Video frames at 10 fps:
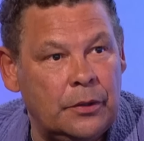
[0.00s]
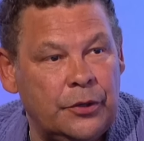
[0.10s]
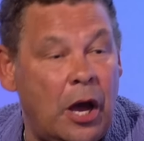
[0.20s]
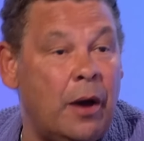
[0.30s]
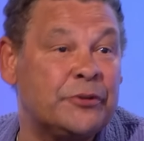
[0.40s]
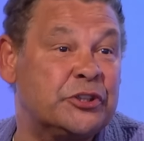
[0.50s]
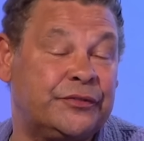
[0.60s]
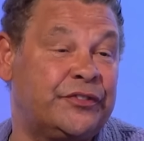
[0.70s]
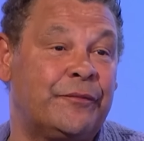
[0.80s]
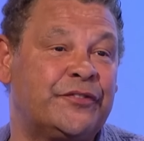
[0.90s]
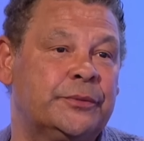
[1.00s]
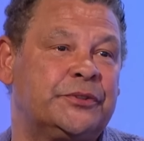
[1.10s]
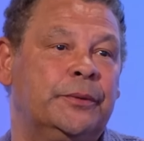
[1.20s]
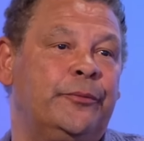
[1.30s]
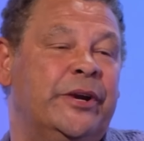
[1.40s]
No, it was just from
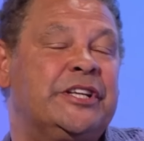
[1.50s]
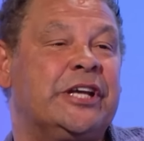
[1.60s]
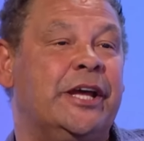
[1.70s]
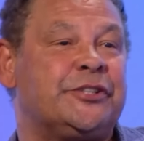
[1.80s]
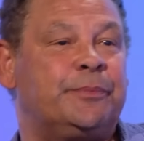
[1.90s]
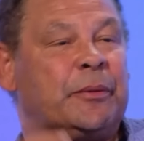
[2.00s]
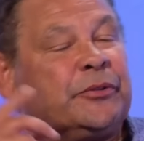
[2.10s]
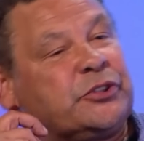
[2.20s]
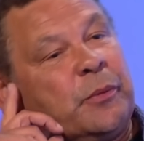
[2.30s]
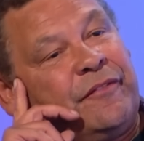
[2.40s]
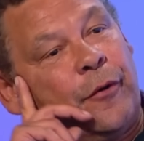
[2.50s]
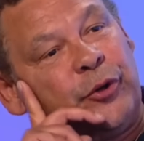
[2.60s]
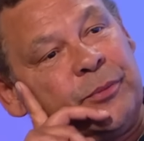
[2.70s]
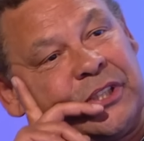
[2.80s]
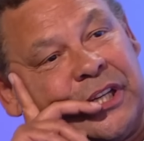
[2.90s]
some research. Someone phoned
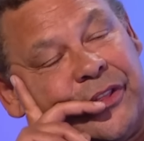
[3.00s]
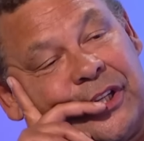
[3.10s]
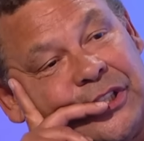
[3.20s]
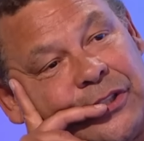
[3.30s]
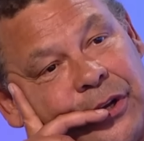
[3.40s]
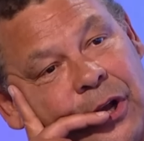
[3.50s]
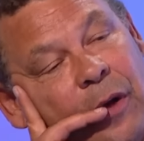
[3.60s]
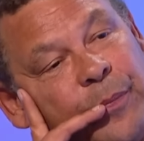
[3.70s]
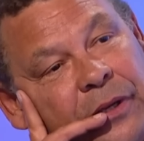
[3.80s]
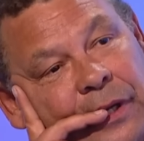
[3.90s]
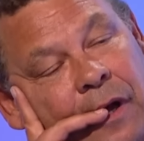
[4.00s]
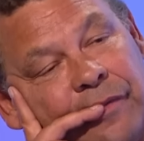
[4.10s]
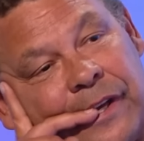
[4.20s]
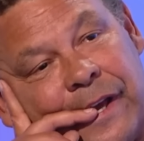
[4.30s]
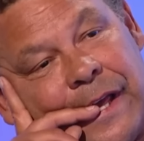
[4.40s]
up and said he thinks he's got a copy
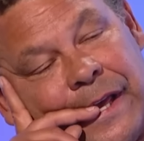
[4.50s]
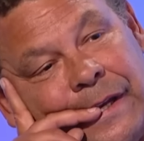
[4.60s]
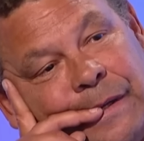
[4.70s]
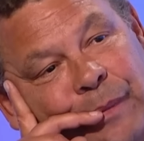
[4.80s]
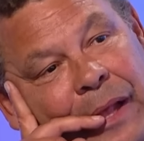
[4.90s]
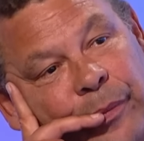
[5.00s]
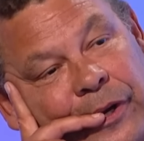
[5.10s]
of it in Melbourne,